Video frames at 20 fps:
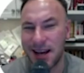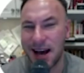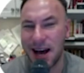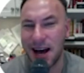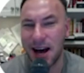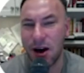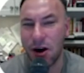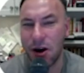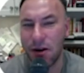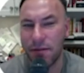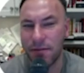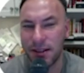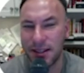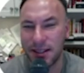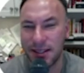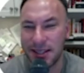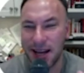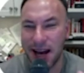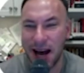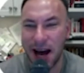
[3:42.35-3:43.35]
Off the
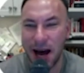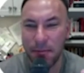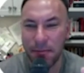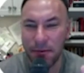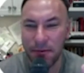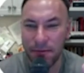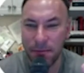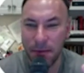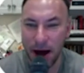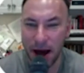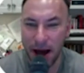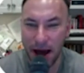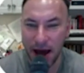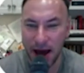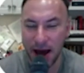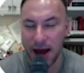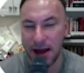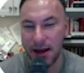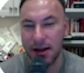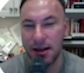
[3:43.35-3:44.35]
top of my
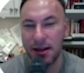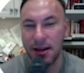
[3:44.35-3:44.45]
head,